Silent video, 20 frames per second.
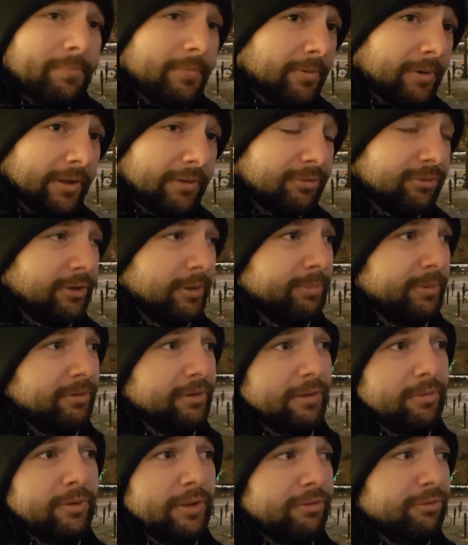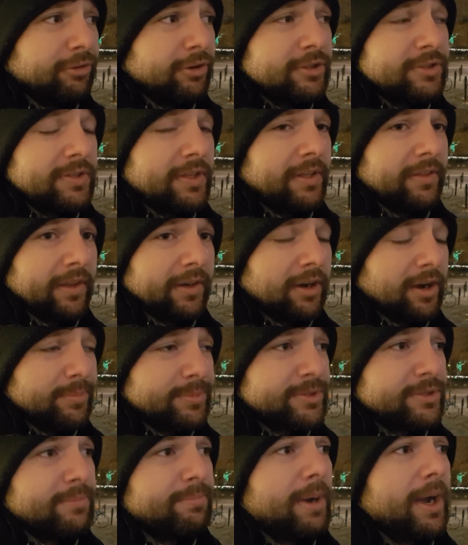well, from the first thing that
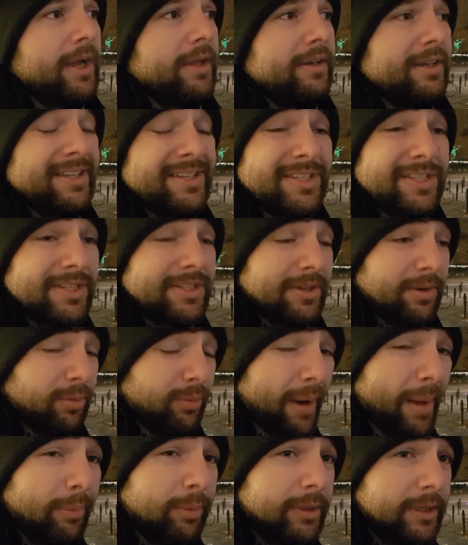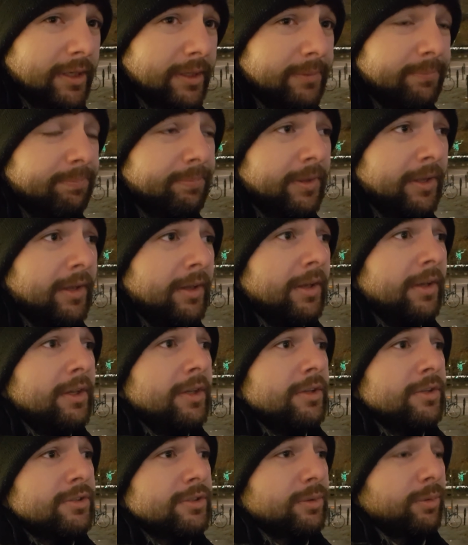comes to mind is routing.
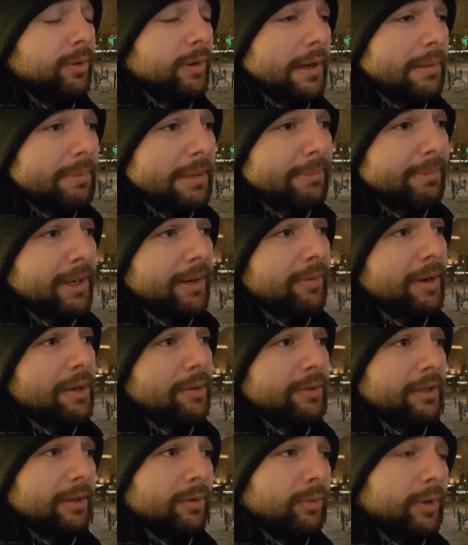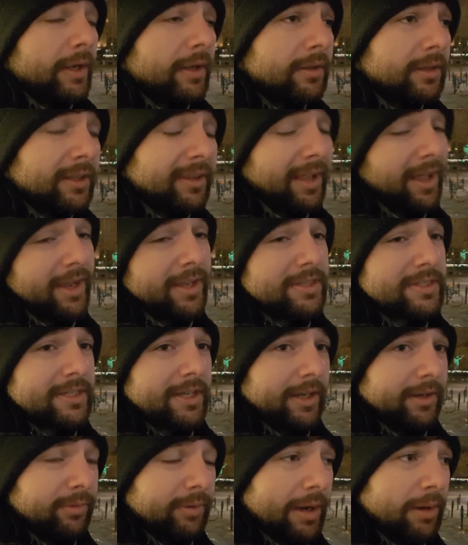So what do I mean by routing? Well,
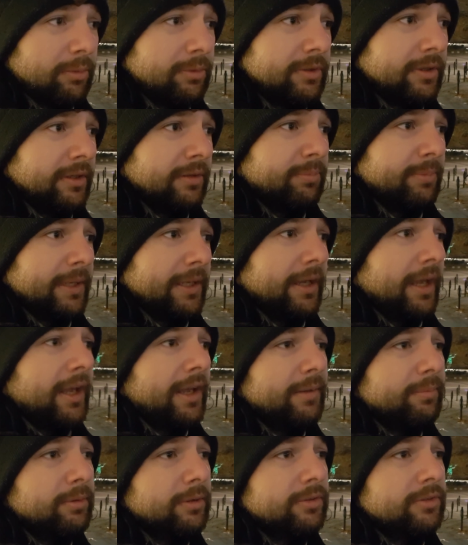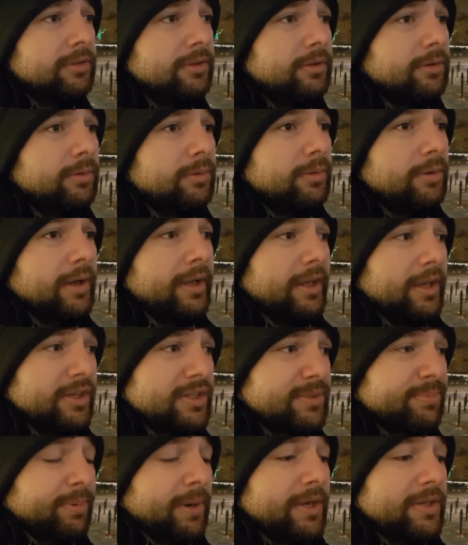client-side routing, being able to
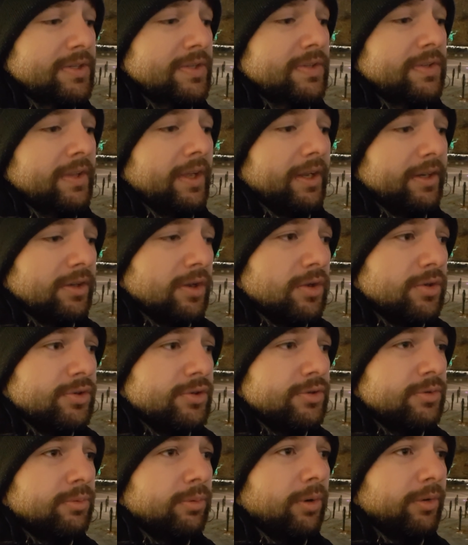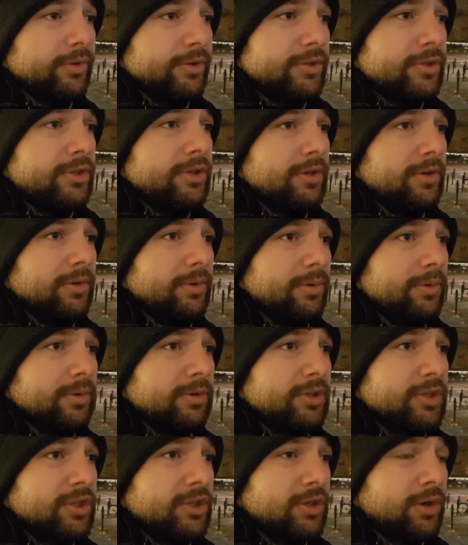express that you want
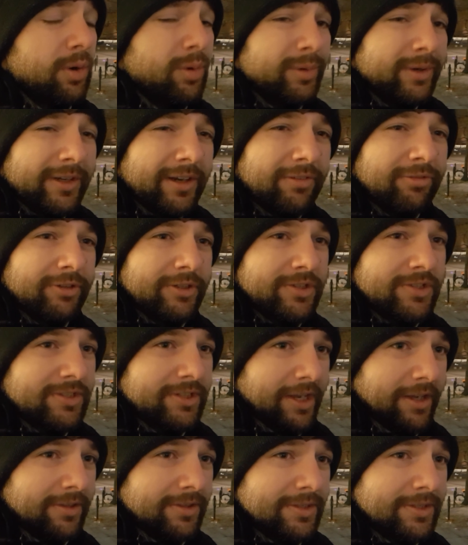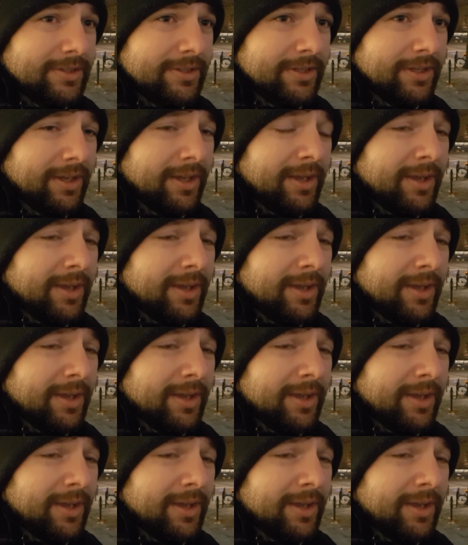to show different states.